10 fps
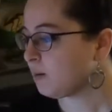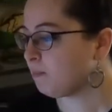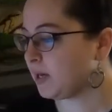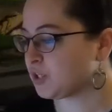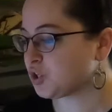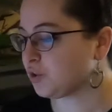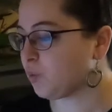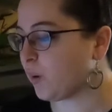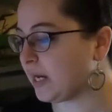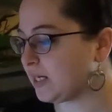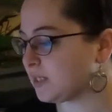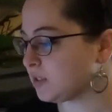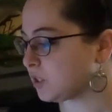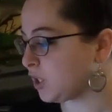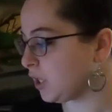Make sure the weight
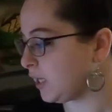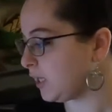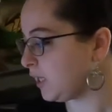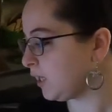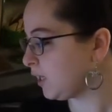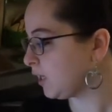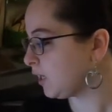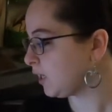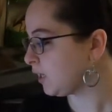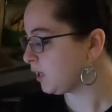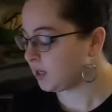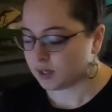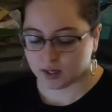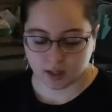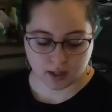is good,
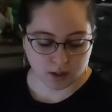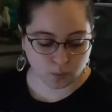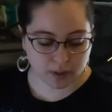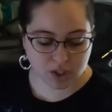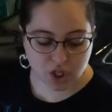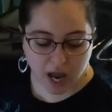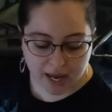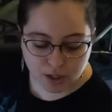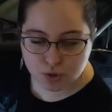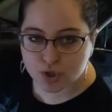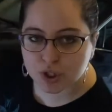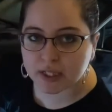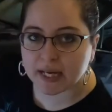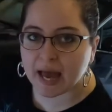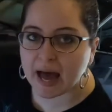which I
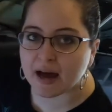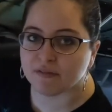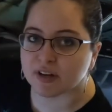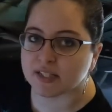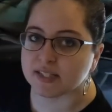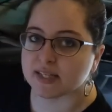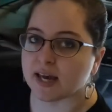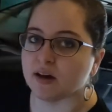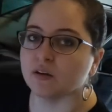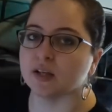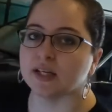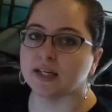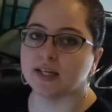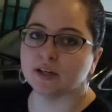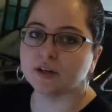usually have a scale
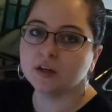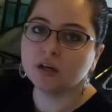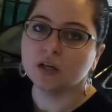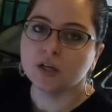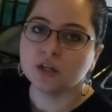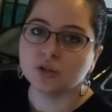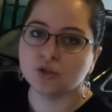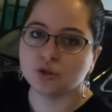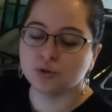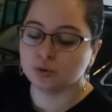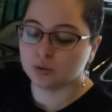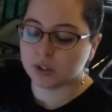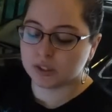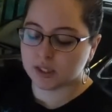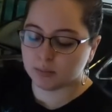here to
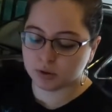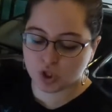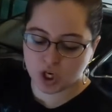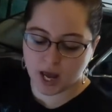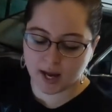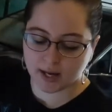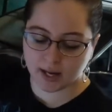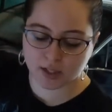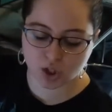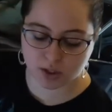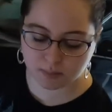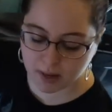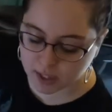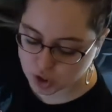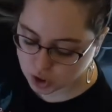double check and just
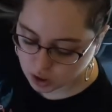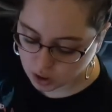make sure